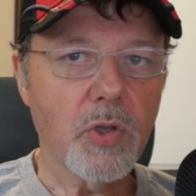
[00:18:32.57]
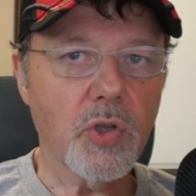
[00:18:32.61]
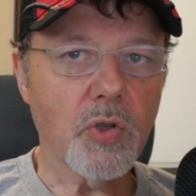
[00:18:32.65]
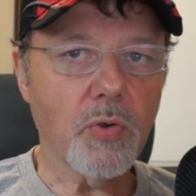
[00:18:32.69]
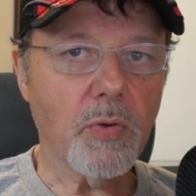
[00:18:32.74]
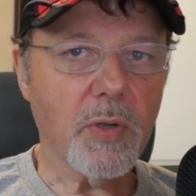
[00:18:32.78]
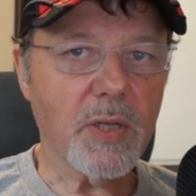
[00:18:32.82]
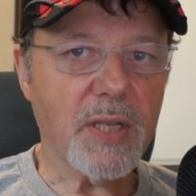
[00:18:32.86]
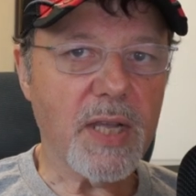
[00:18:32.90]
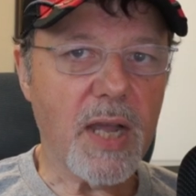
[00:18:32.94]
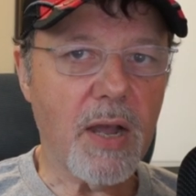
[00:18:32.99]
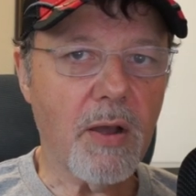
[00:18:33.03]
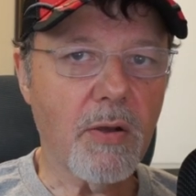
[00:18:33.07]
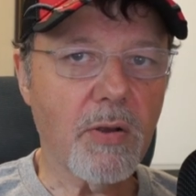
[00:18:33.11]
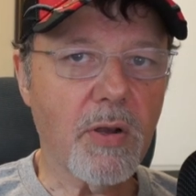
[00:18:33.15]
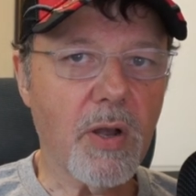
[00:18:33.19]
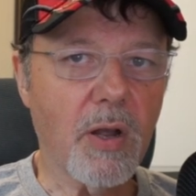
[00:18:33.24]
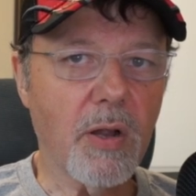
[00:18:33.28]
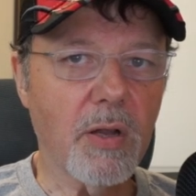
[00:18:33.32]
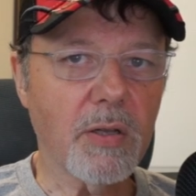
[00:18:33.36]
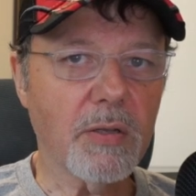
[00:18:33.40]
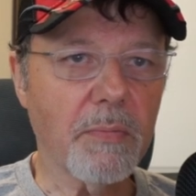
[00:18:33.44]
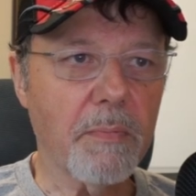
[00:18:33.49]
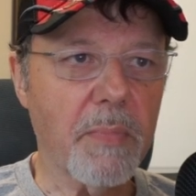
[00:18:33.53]
to a town
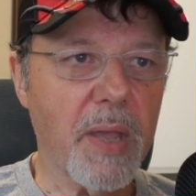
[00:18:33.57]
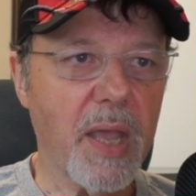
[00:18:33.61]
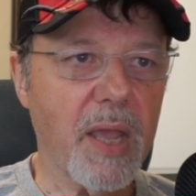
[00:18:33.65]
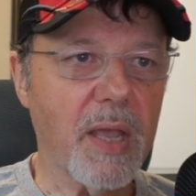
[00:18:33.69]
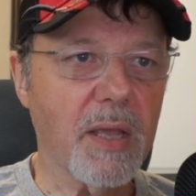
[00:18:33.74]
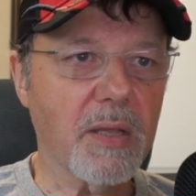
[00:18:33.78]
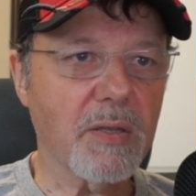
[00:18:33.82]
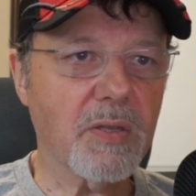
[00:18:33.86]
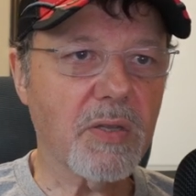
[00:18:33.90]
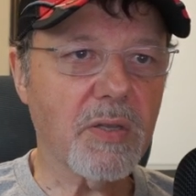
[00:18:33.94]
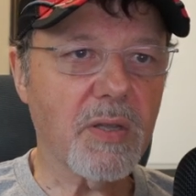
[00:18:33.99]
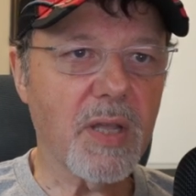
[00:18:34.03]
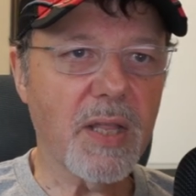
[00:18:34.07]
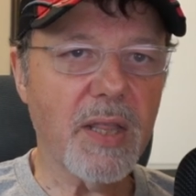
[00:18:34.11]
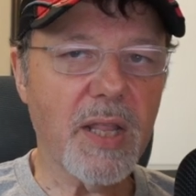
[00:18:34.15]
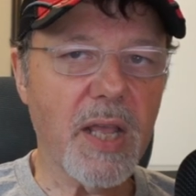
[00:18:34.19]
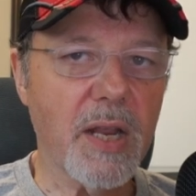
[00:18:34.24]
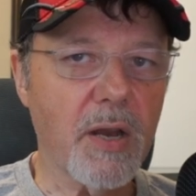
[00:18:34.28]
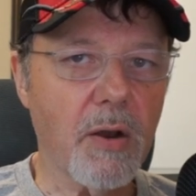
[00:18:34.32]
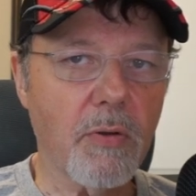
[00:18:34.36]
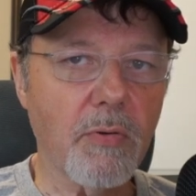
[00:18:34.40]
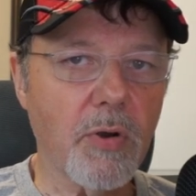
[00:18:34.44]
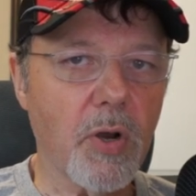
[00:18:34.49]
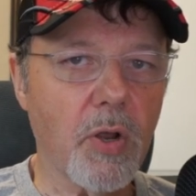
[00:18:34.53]
called Emmaus, and
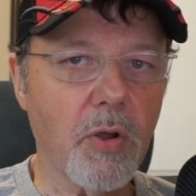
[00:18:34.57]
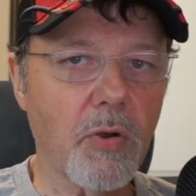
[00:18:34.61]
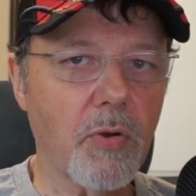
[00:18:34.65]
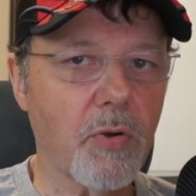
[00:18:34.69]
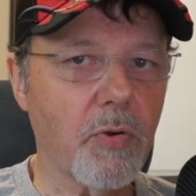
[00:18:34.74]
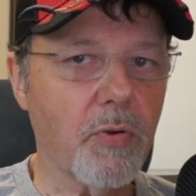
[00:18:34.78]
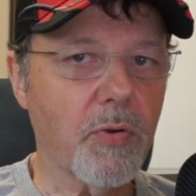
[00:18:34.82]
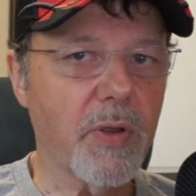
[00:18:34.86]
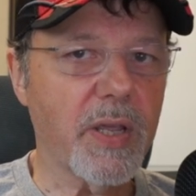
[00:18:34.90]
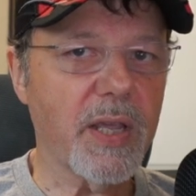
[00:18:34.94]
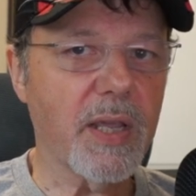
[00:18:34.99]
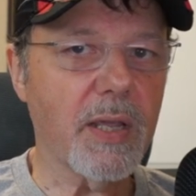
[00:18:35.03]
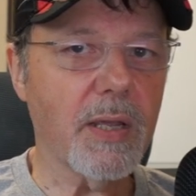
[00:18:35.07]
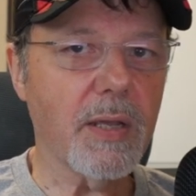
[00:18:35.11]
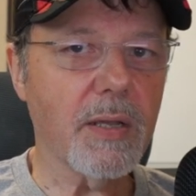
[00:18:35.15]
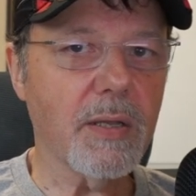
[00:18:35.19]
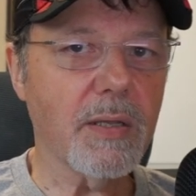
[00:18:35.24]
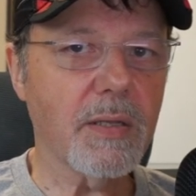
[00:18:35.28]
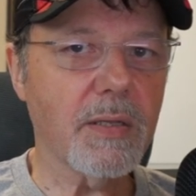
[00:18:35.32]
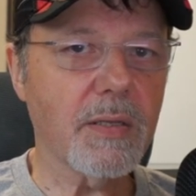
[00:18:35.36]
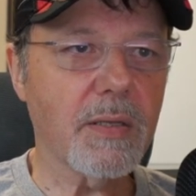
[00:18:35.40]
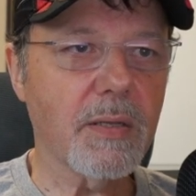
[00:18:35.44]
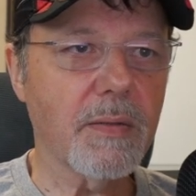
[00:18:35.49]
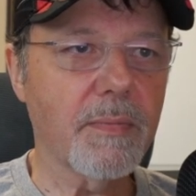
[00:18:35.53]
they don't know who he
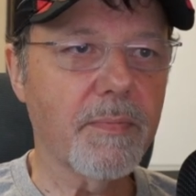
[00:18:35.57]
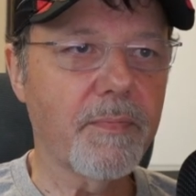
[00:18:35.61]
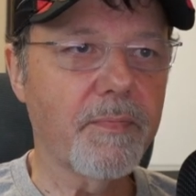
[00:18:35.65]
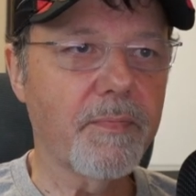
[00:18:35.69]
is.